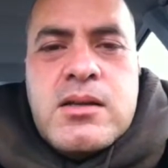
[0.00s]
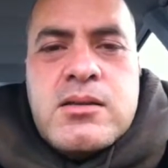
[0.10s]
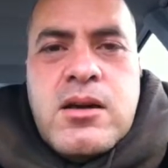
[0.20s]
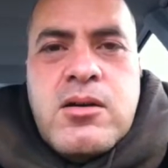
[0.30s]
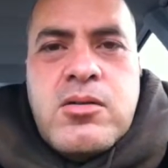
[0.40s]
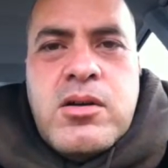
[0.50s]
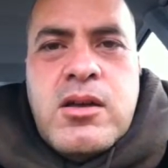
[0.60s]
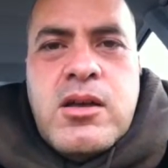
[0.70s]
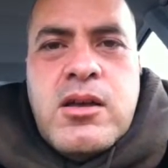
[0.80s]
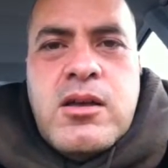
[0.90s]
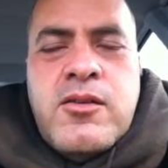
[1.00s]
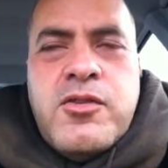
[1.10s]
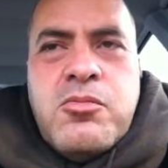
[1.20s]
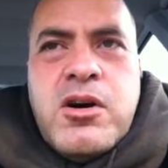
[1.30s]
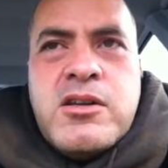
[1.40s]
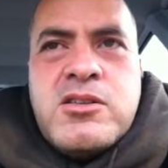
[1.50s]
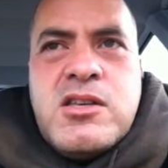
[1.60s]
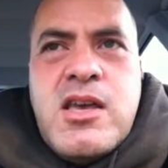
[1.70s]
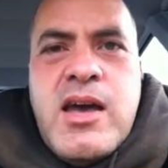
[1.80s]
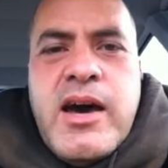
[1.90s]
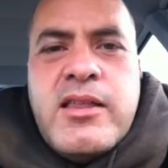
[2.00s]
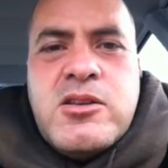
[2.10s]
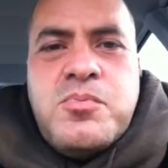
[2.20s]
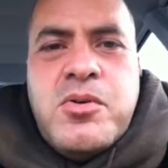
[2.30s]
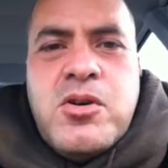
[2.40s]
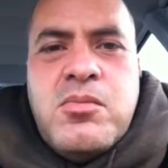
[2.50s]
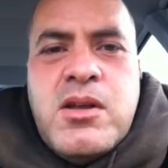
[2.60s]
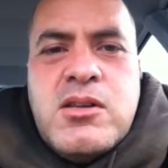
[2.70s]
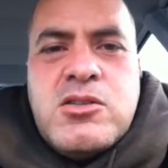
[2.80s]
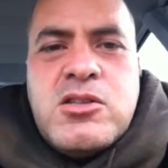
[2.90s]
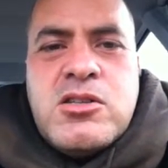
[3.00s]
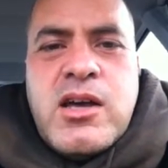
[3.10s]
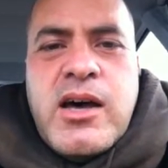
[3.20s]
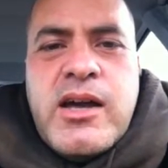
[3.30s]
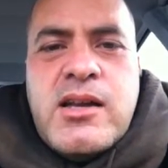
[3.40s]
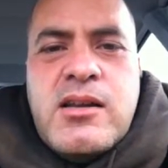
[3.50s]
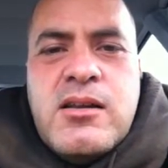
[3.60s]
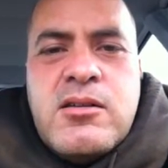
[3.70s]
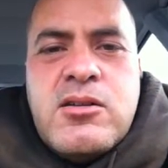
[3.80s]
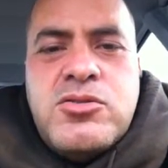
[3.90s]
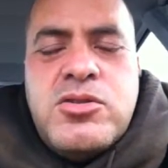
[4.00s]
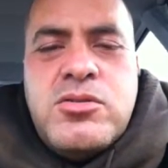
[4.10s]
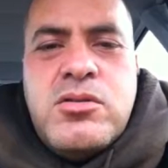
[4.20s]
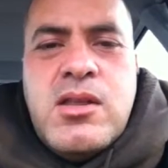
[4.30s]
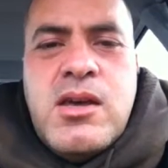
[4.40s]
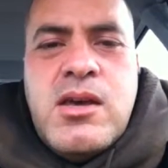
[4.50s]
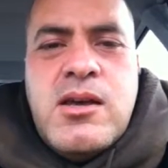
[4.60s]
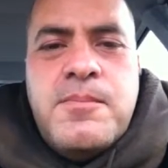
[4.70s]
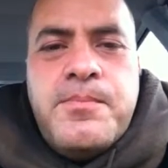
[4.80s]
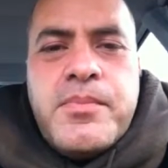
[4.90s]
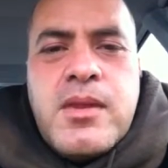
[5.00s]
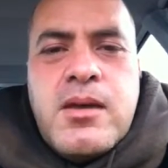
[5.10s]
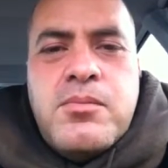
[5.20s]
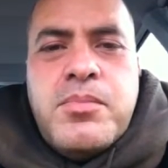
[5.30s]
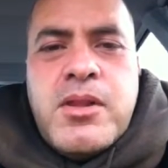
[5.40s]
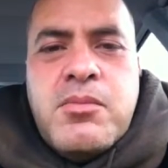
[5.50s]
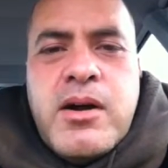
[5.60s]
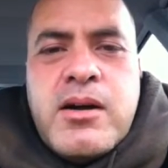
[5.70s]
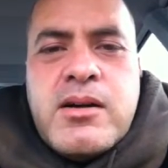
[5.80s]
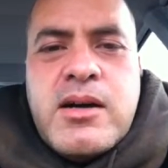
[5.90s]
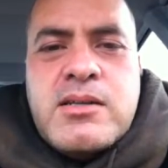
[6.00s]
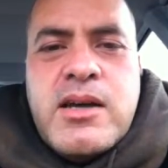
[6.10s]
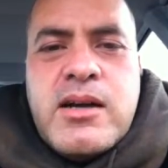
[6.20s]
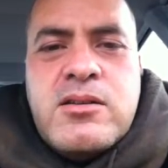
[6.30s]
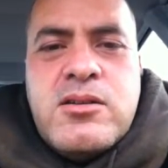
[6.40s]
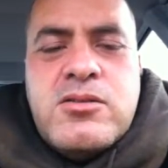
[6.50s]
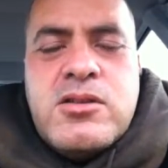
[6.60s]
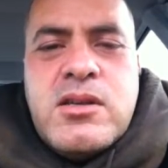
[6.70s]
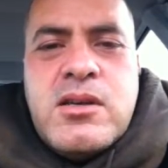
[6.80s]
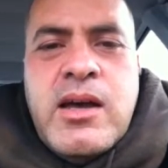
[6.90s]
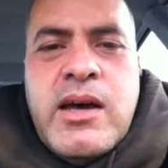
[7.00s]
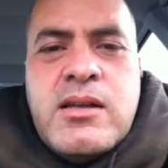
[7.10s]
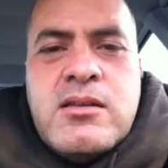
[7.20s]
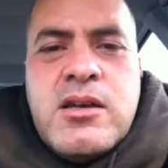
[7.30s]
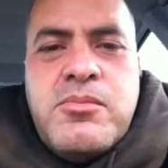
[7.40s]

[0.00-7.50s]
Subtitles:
So if you want to see how this pyramid is designed, go to the Billy Meiers contact notes at